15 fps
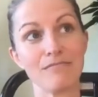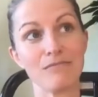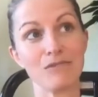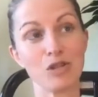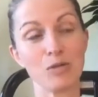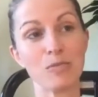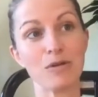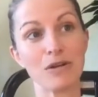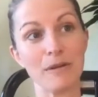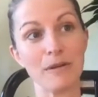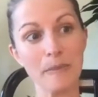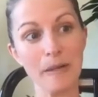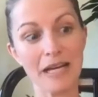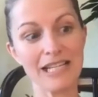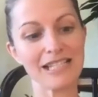Jupiter in
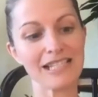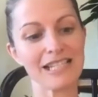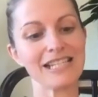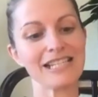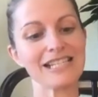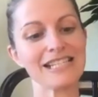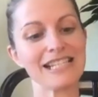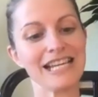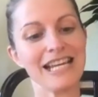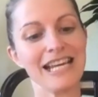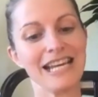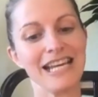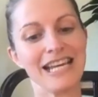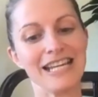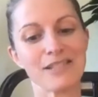Pisces
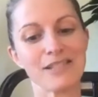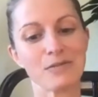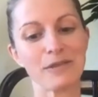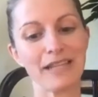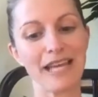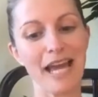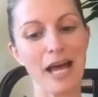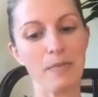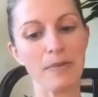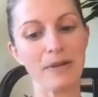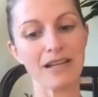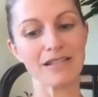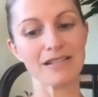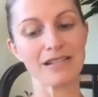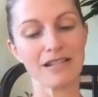is really
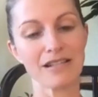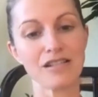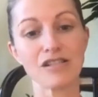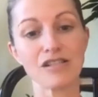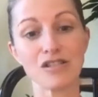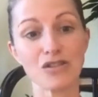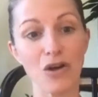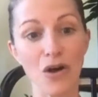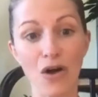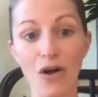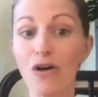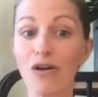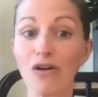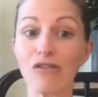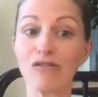helping us to
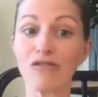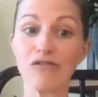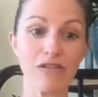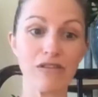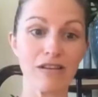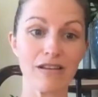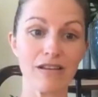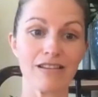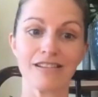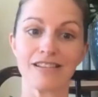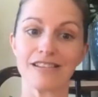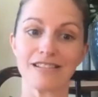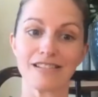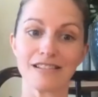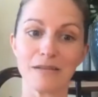dissolve
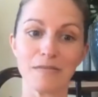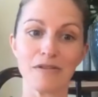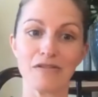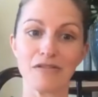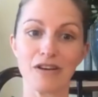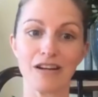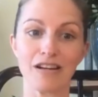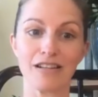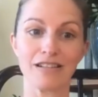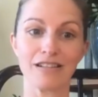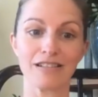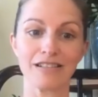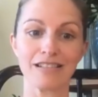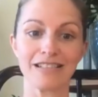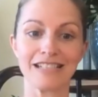some of our
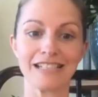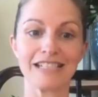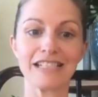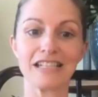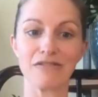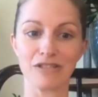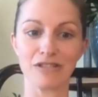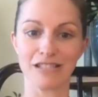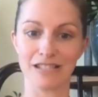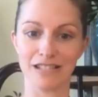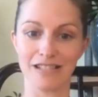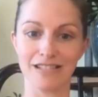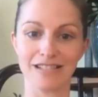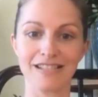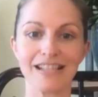
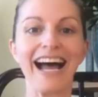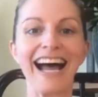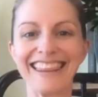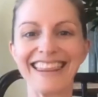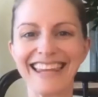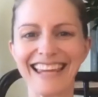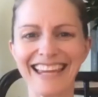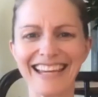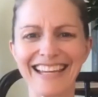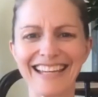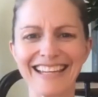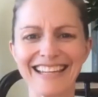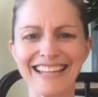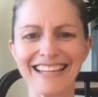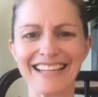differences. I think
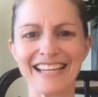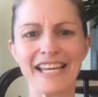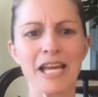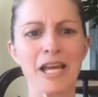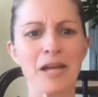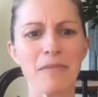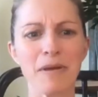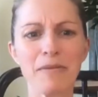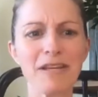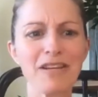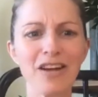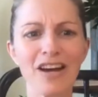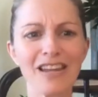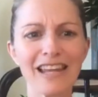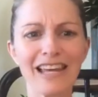maybe
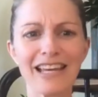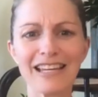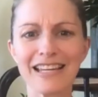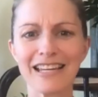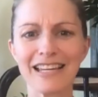not like